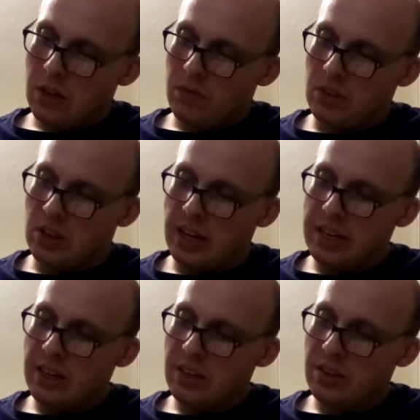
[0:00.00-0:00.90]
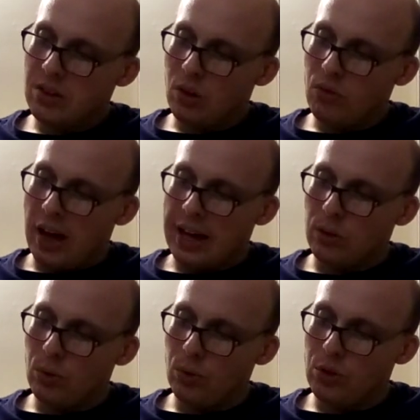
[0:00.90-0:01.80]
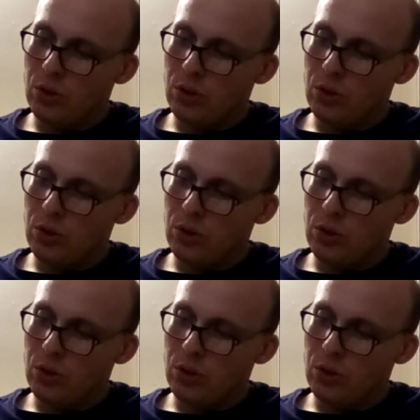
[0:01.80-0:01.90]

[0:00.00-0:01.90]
The sayings of Agor,